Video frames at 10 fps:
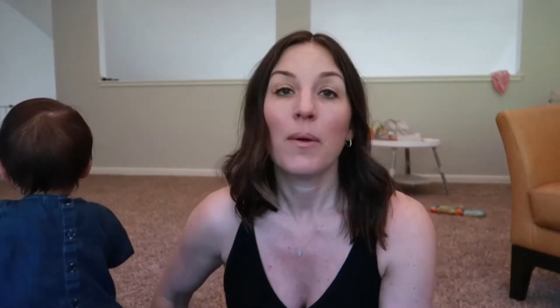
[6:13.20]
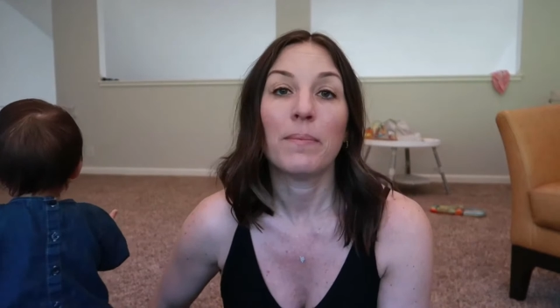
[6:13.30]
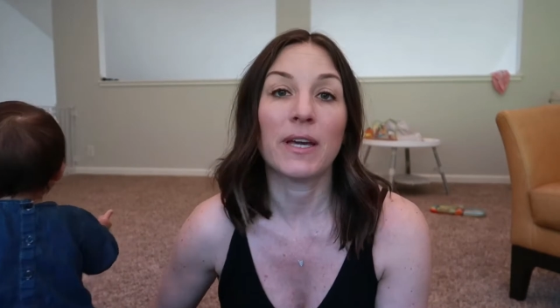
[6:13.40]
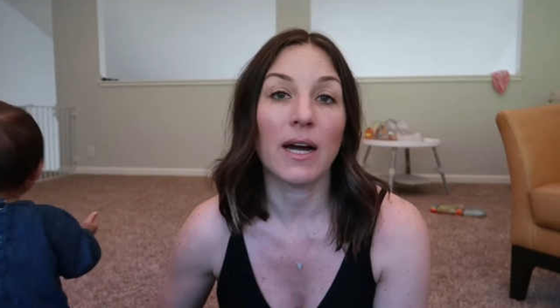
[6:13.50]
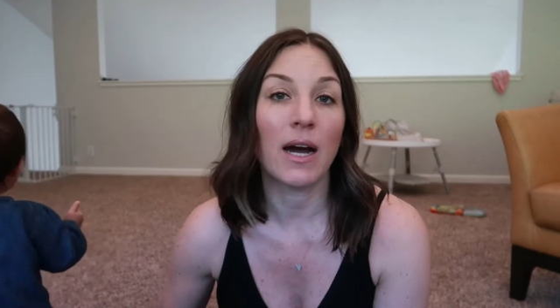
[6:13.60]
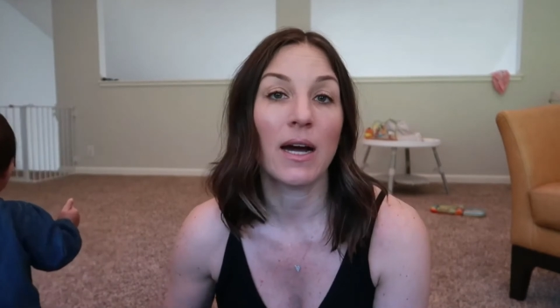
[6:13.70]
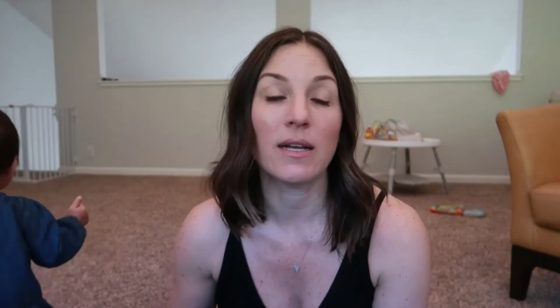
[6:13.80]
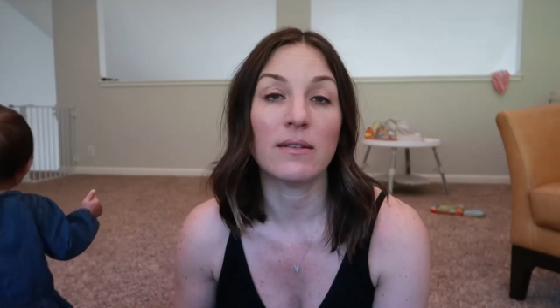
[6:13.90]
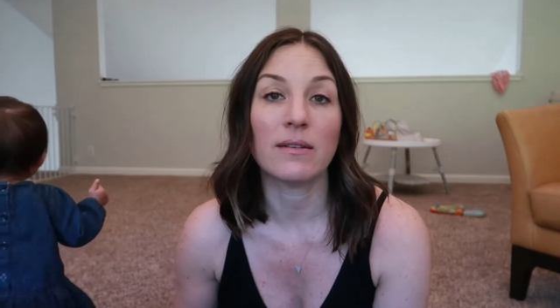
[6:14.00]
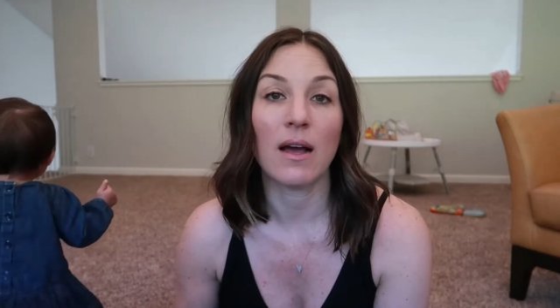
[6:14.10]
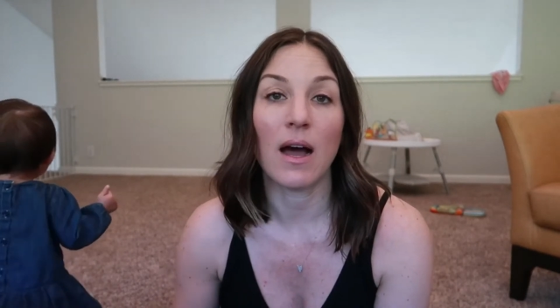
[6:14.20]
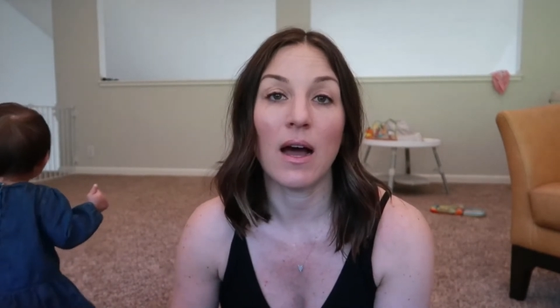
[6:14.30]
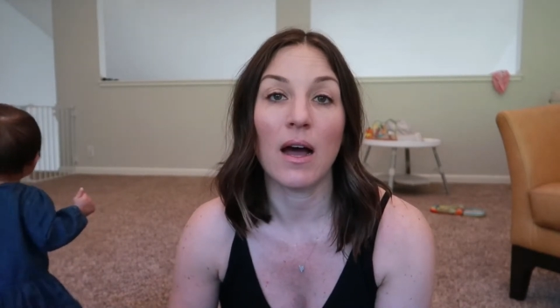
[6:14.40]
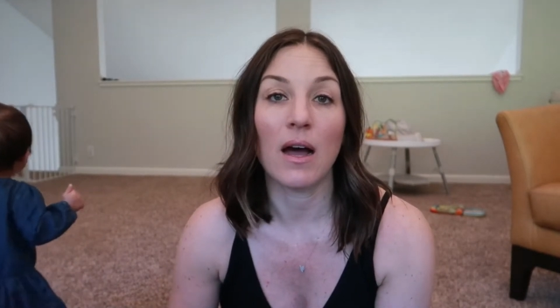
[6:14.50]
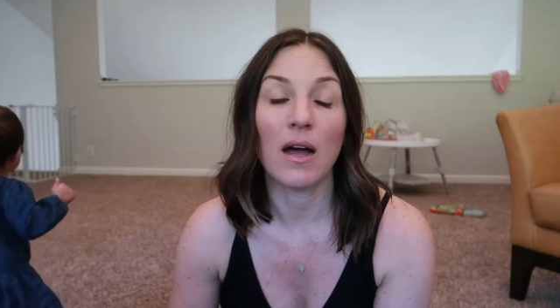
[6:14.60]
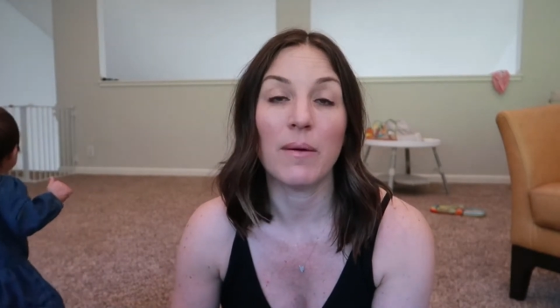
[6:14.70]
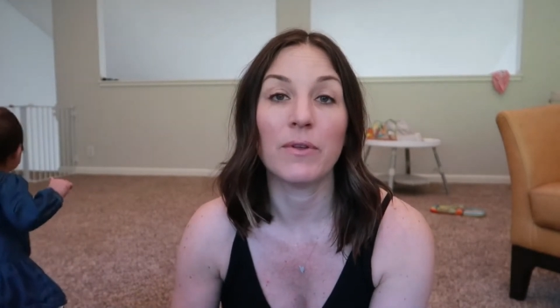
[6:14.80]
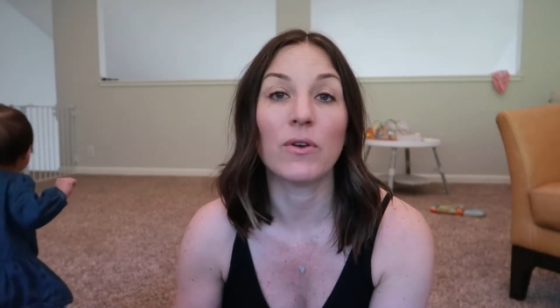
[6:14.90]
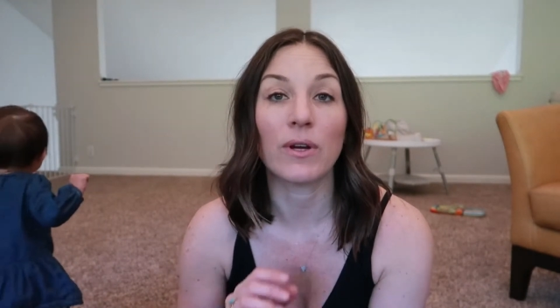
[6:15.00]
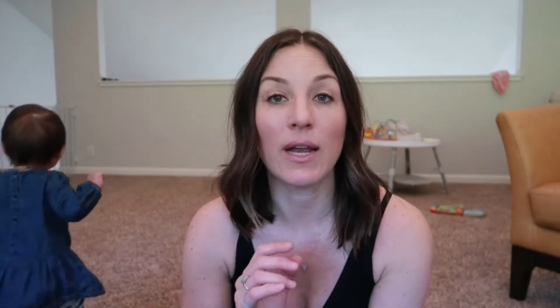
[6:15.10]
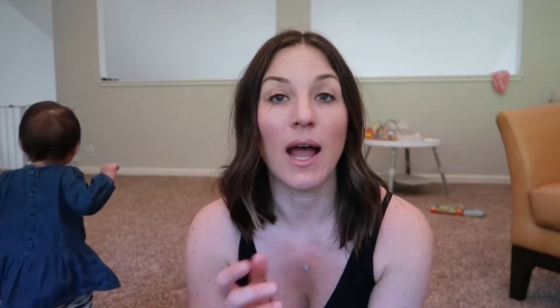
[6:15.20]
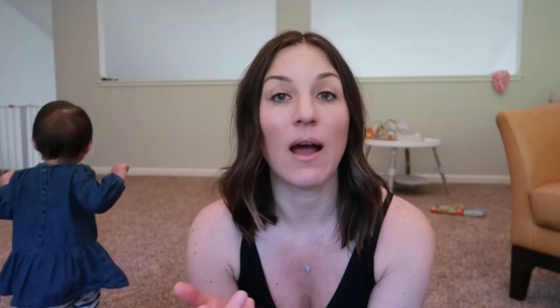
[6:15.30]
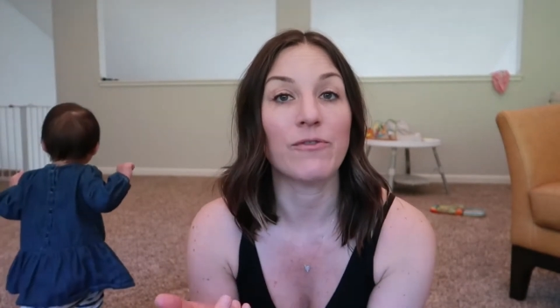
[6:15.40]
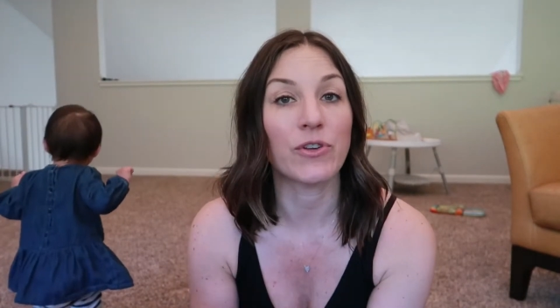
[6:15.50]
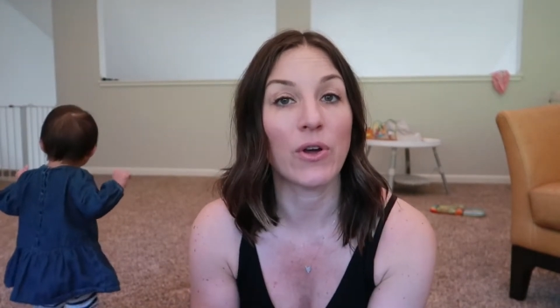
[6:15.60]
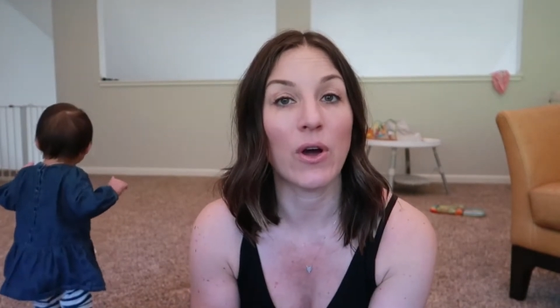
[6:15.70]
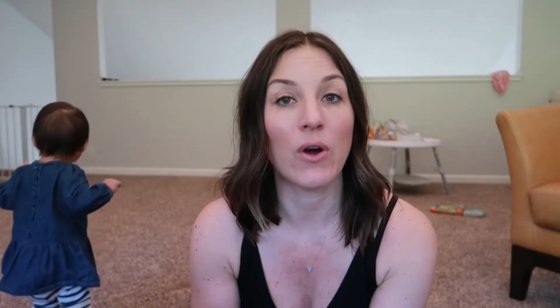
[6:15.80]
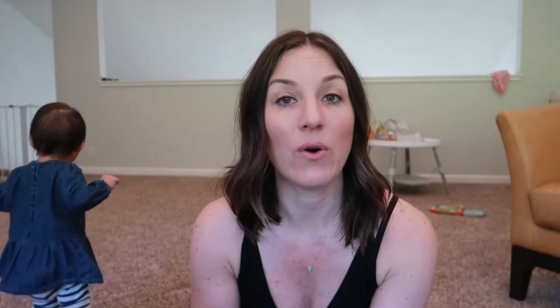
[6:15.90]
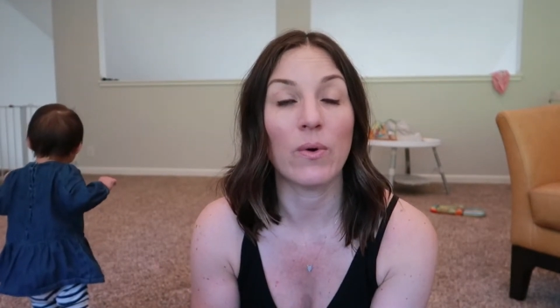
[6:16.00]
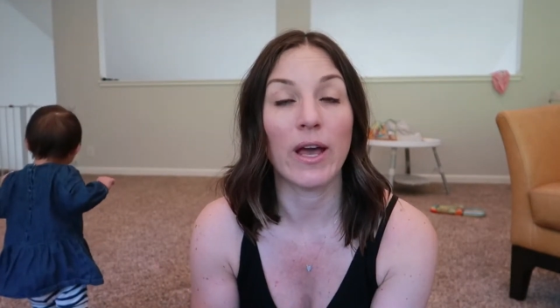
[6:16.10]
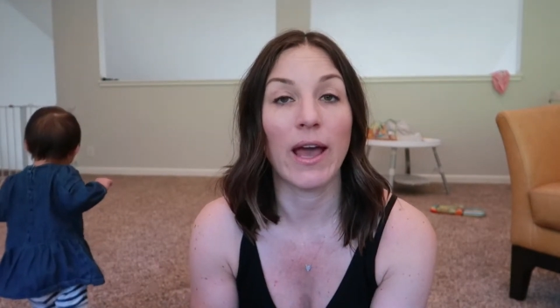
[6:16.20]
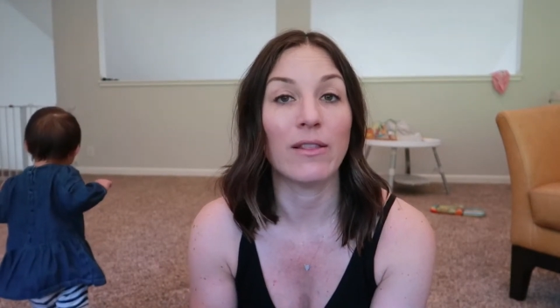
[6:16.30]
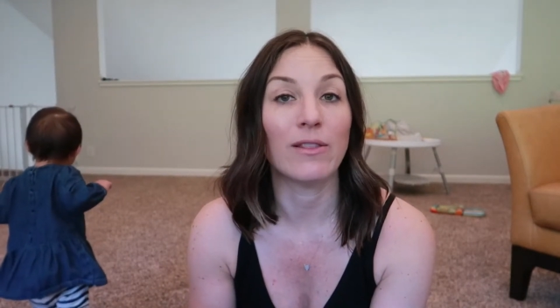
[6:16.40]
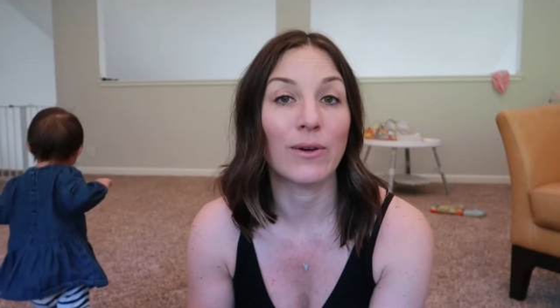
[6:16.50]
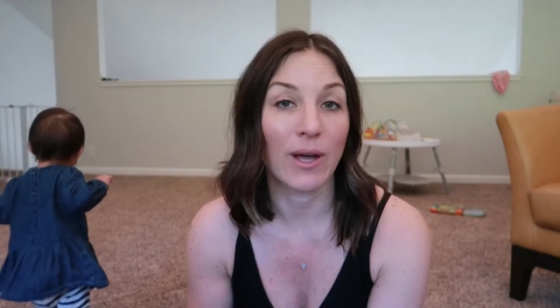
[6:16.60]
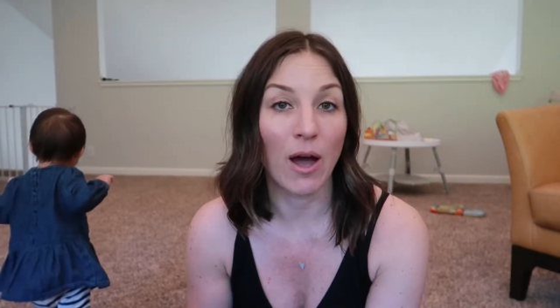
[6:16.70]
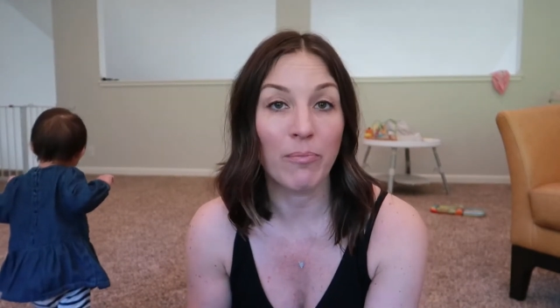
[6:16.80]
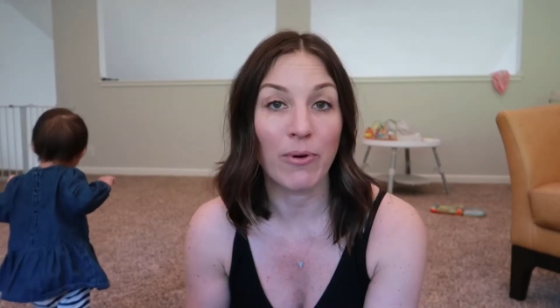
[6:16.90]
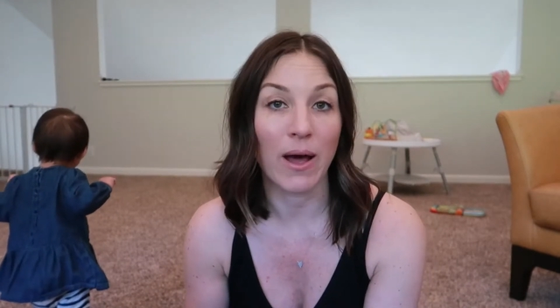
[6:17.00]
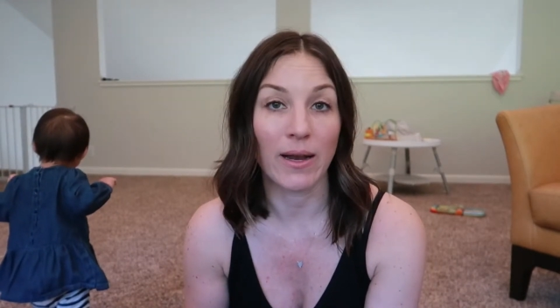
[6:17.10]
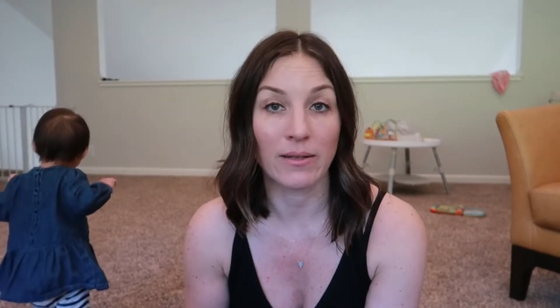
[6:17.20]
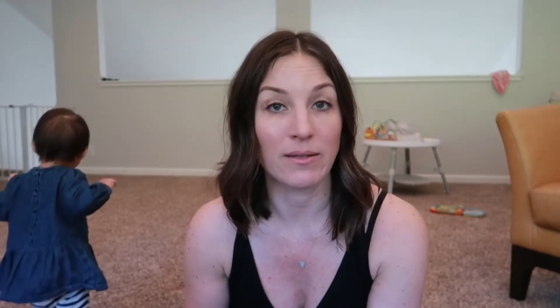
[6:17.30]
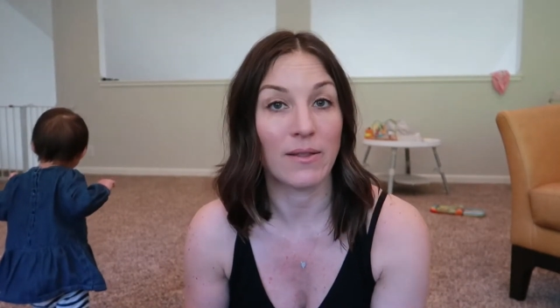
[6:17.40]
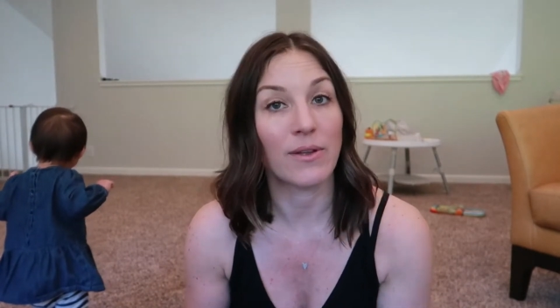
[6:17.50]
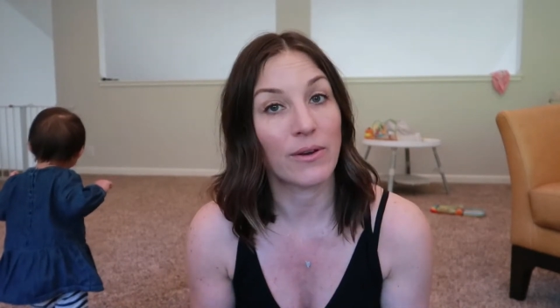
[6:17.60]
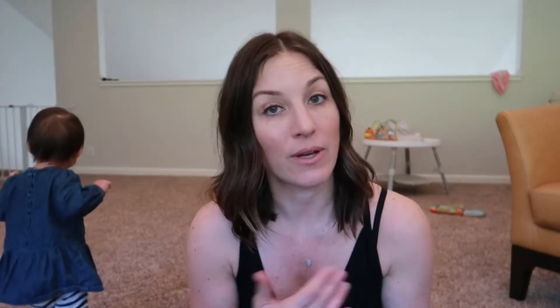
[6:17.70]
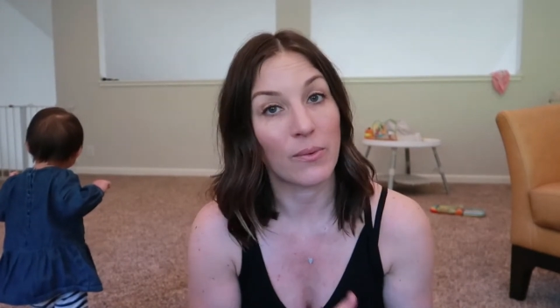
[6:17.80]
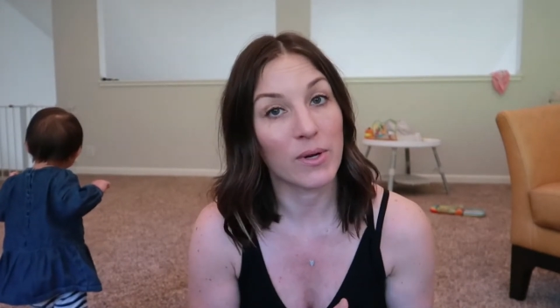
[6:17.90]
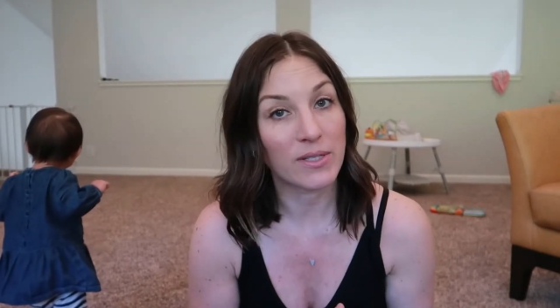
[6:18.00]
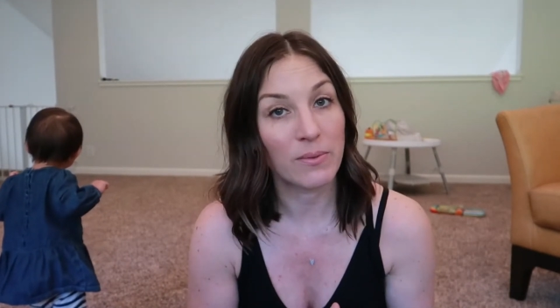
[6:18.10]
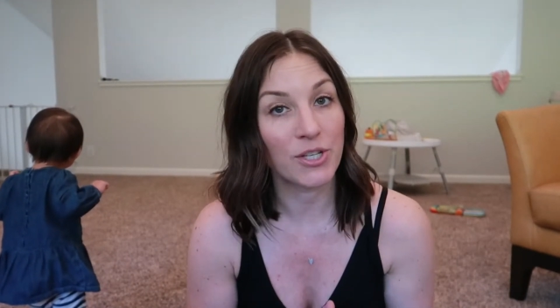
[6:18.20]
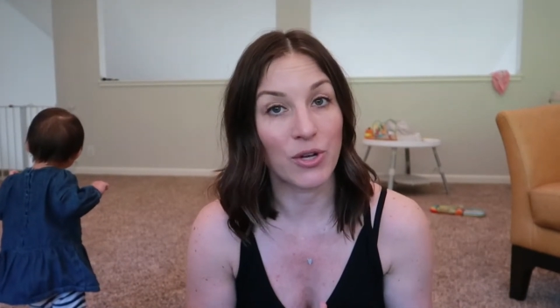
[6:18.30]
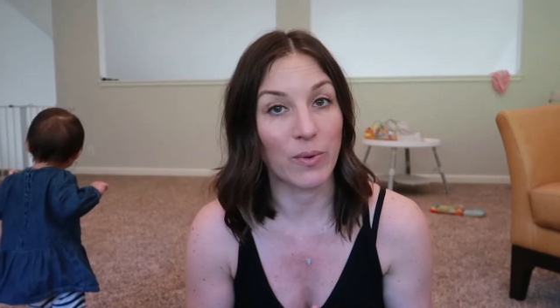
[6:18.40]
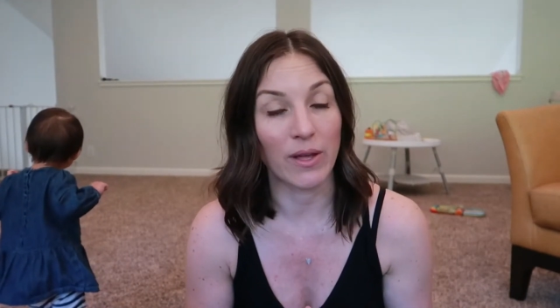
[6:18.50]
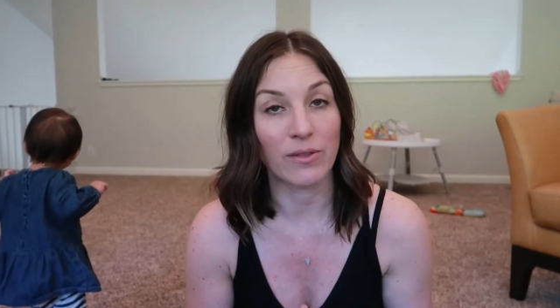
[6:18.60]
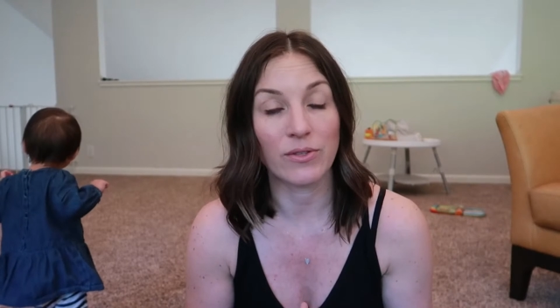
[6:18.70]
Because you're gonna have to go and look up products then that you're gonna wanna switch it with.